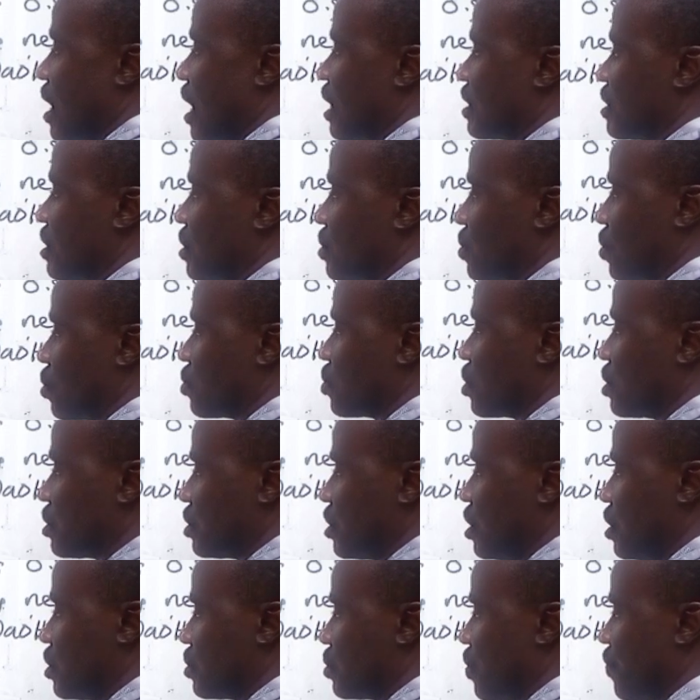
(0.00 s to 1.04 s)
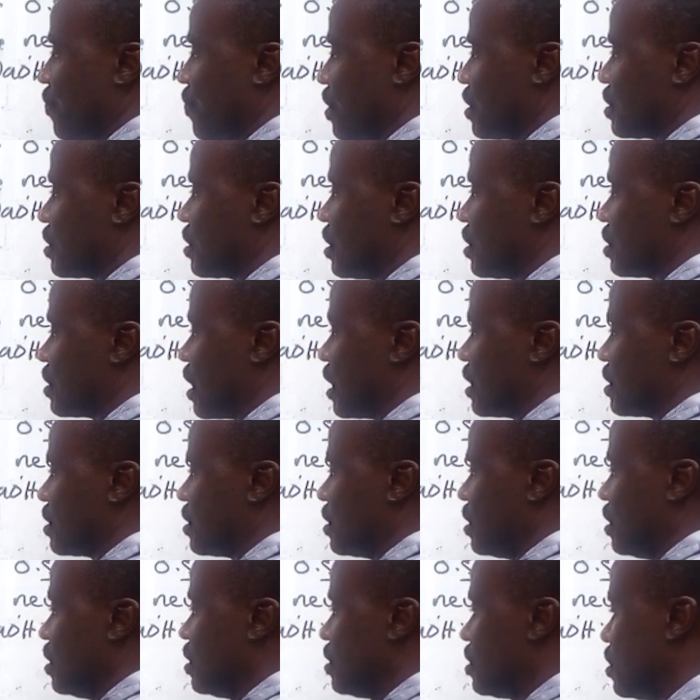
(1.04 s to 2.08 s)
acid or tetrasulfur 6
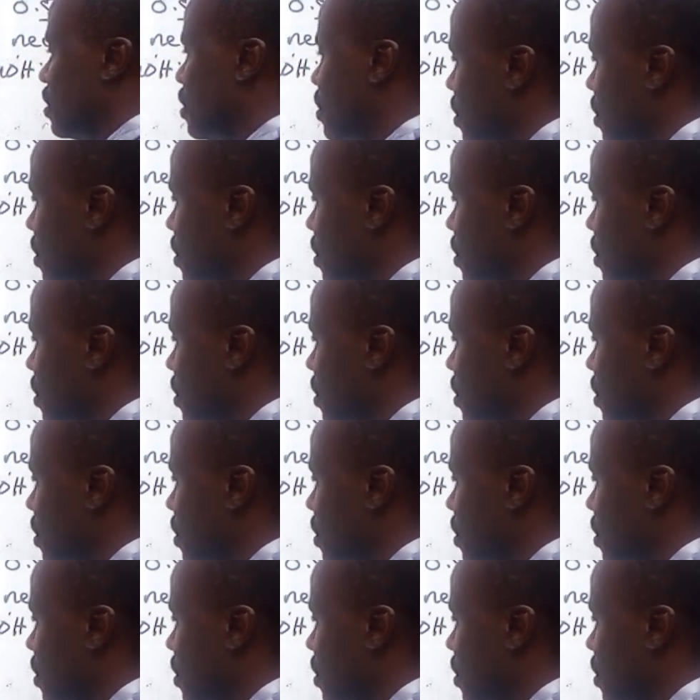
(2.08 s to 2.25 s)
acid